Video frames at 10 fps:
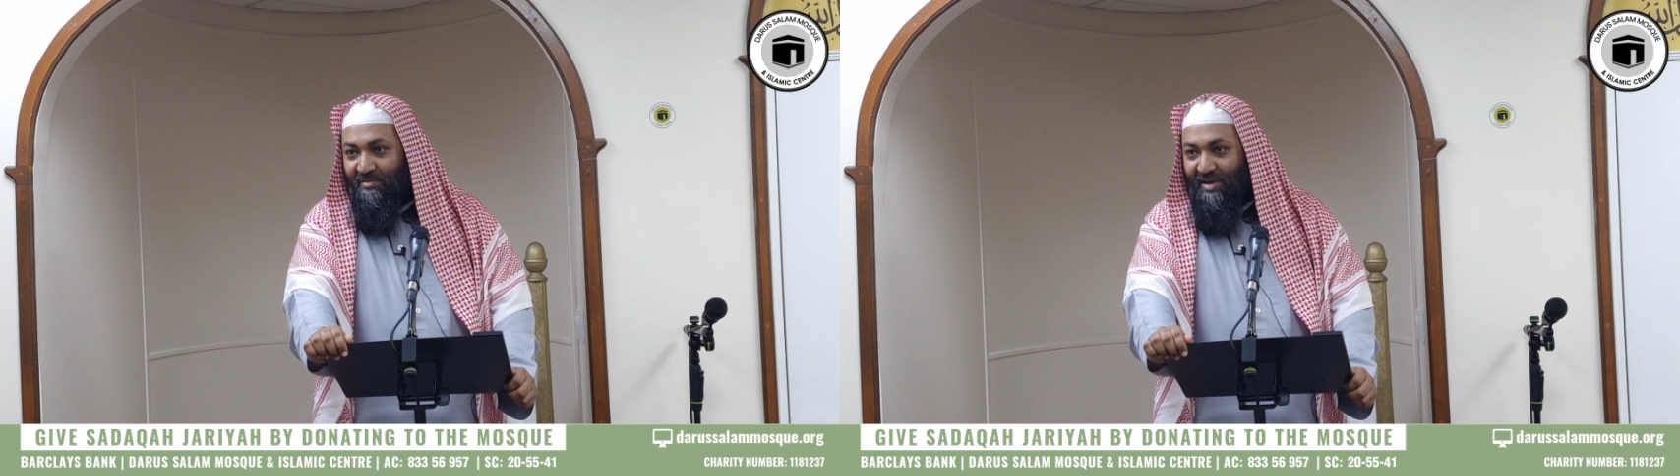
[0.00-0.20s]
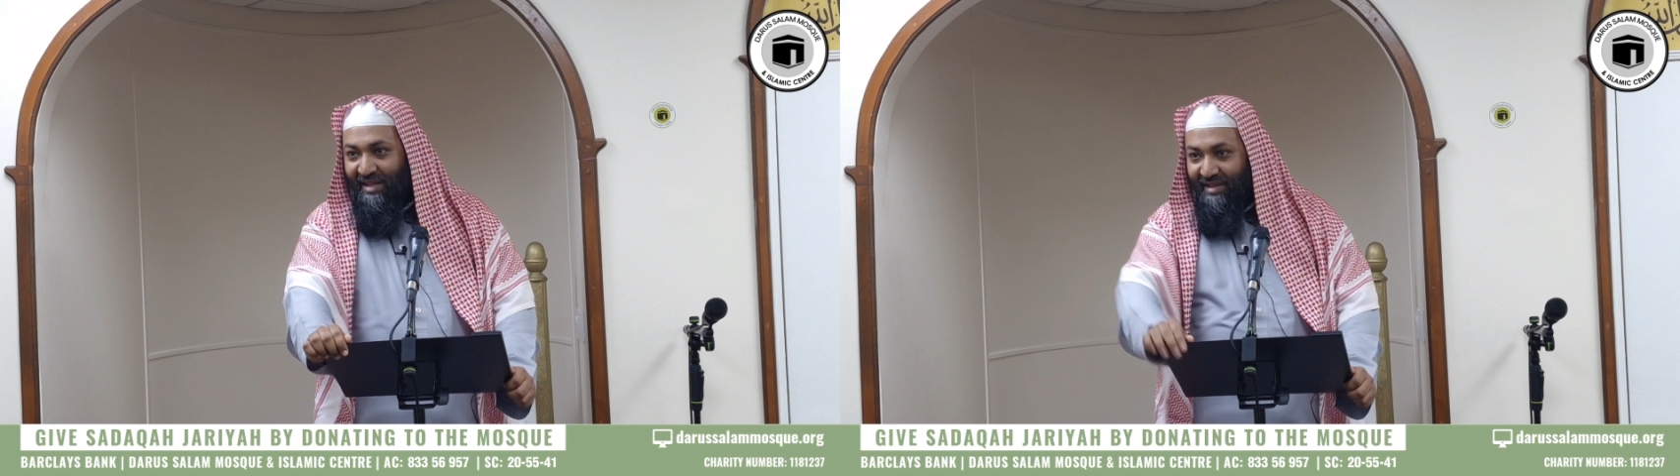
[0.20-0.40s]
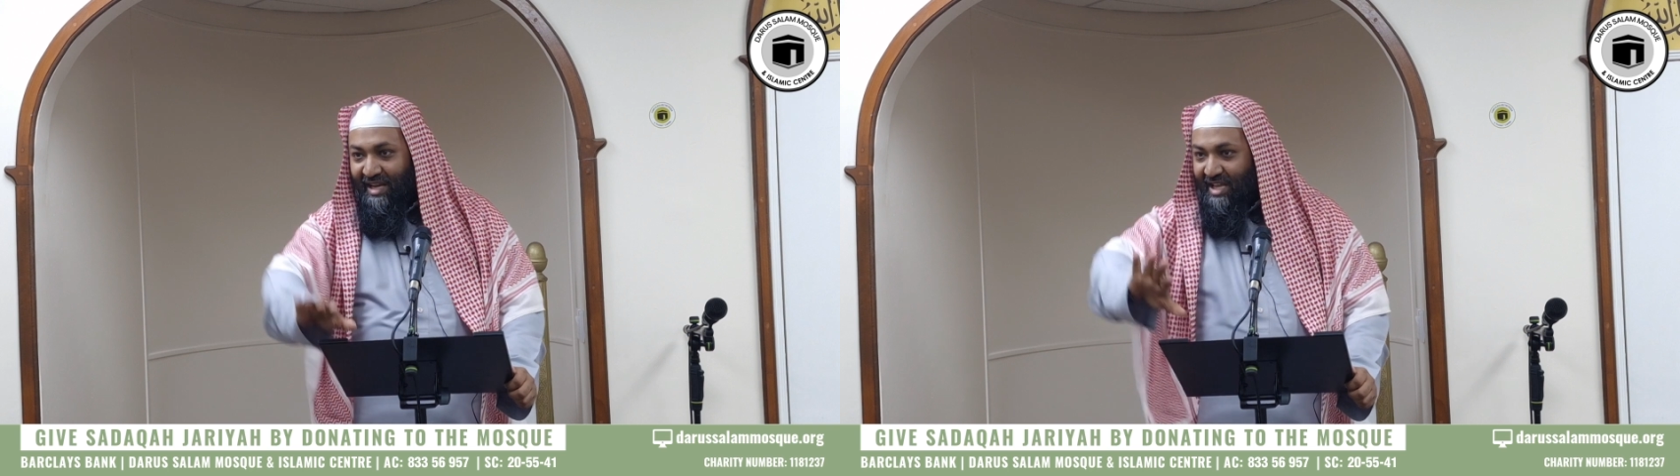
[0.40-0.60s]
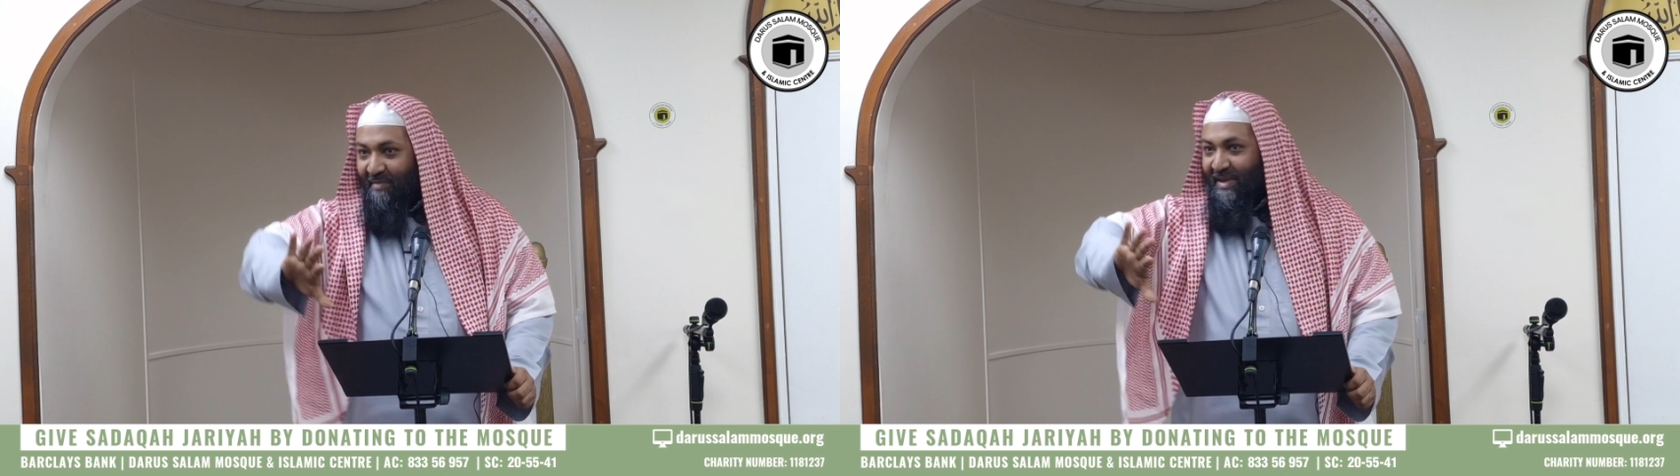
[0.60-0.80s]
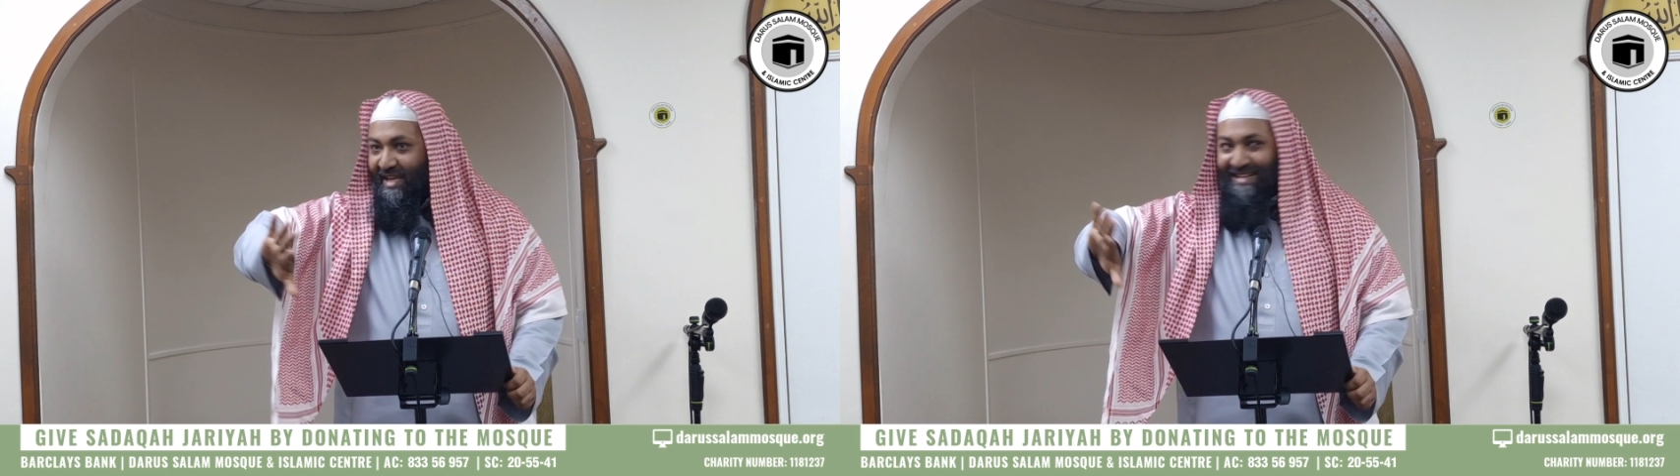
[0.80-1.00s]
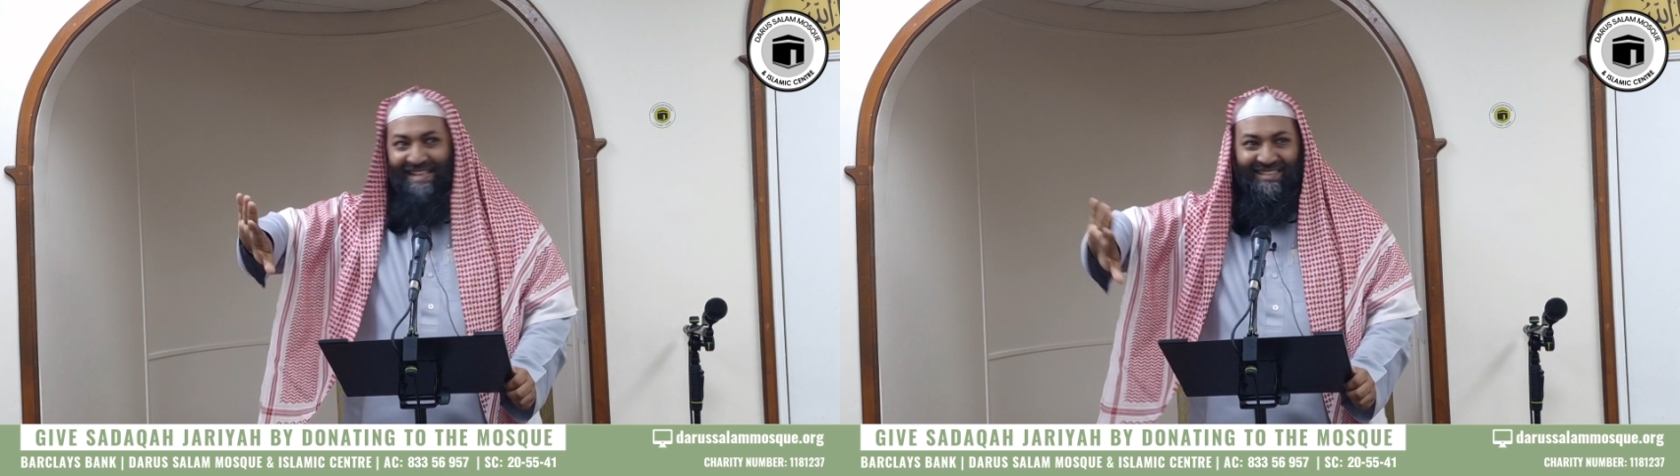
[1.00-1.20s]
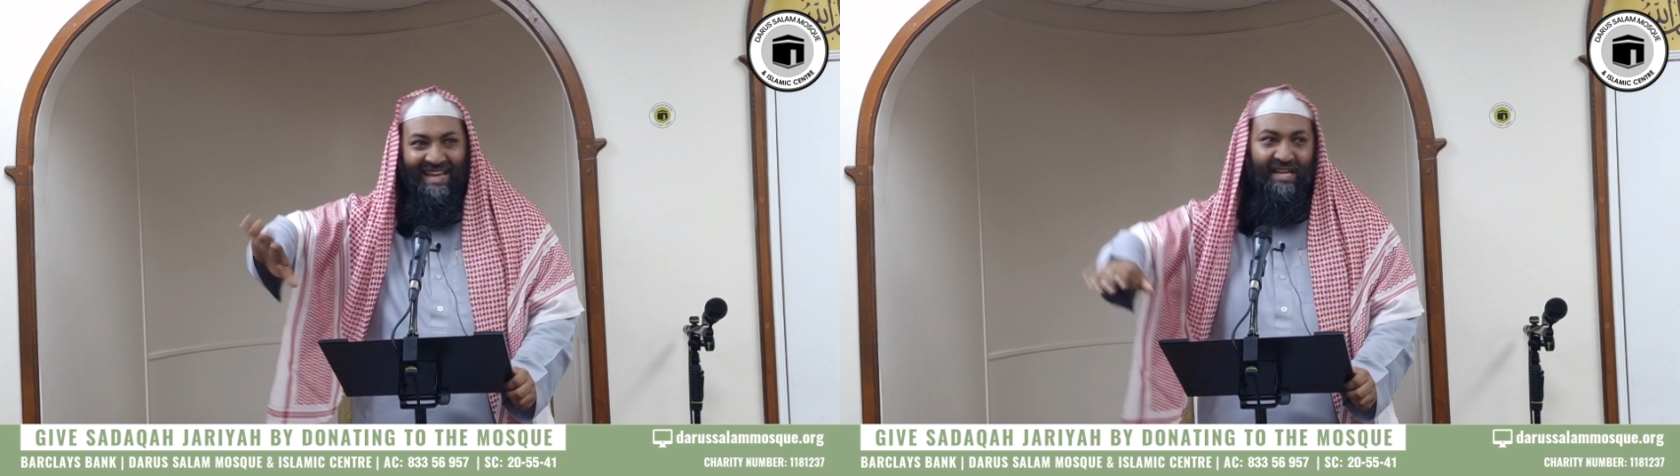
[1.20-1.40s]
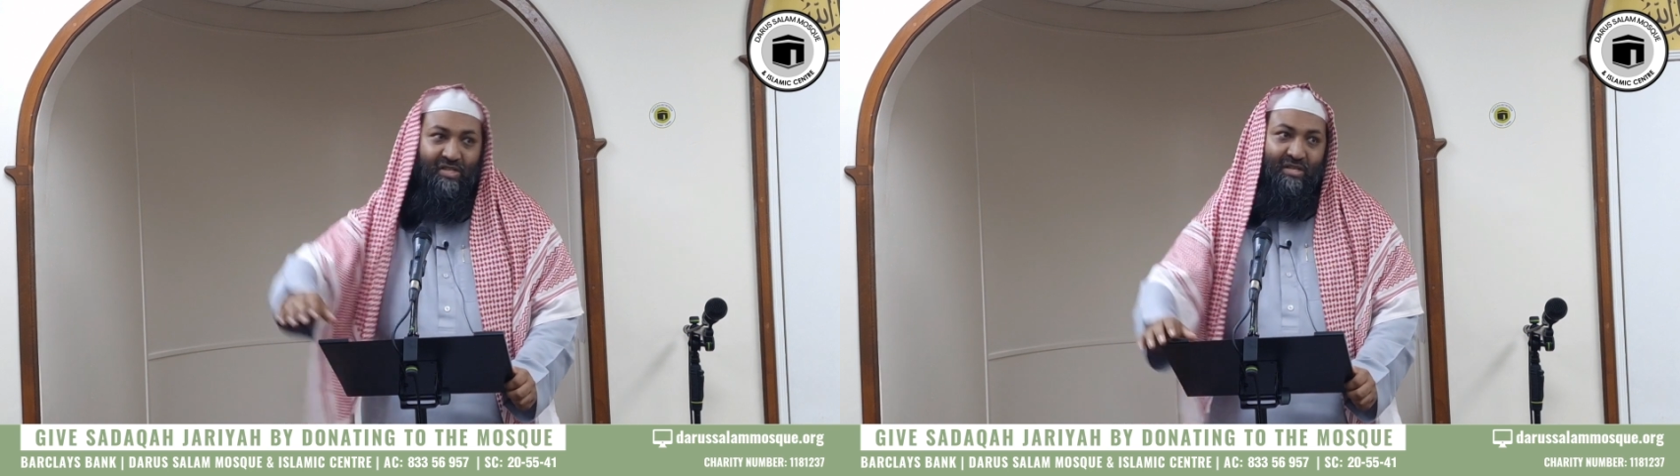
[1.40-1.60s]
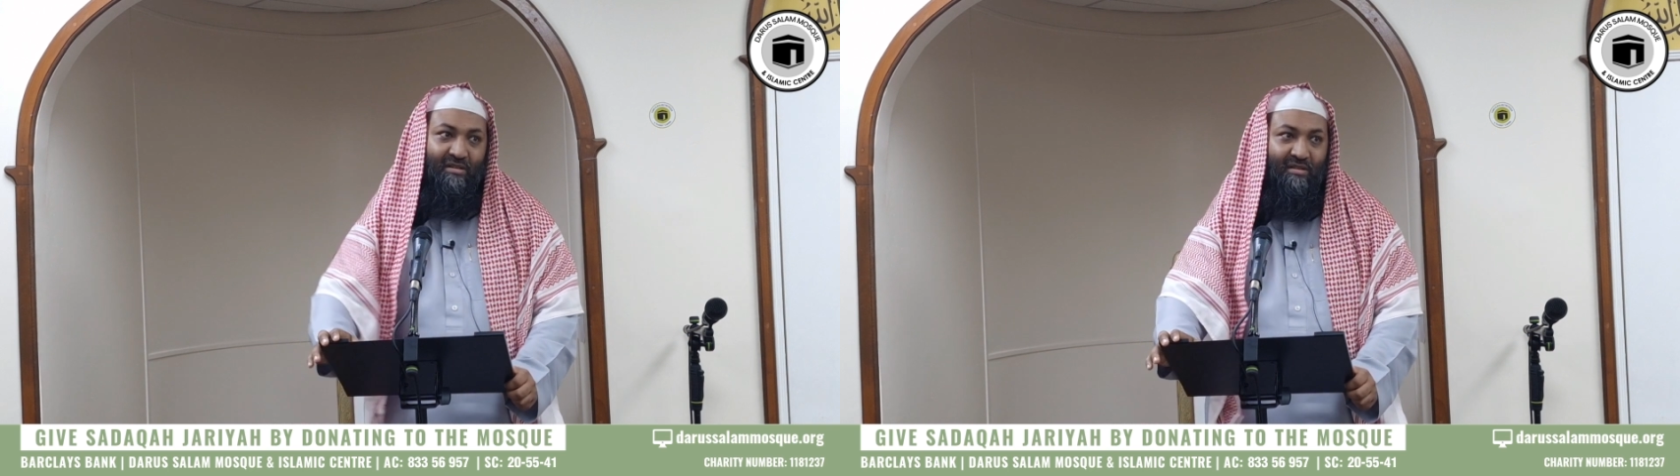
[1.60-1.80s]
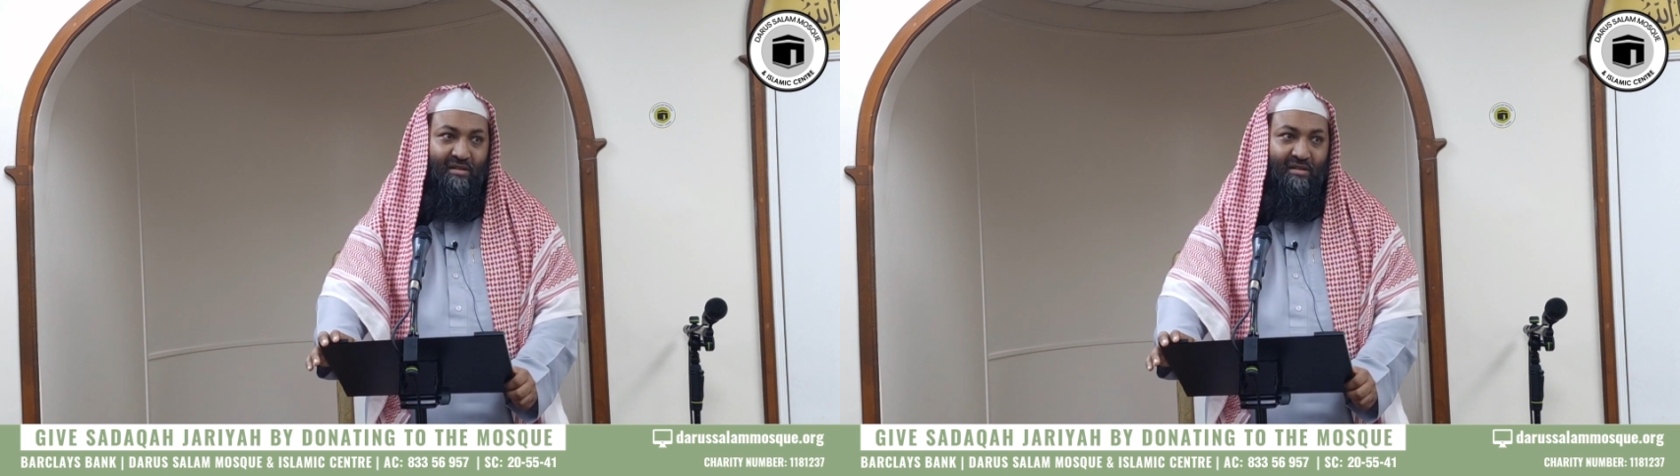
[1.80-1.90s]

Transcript: Rather than keeping it at the edge,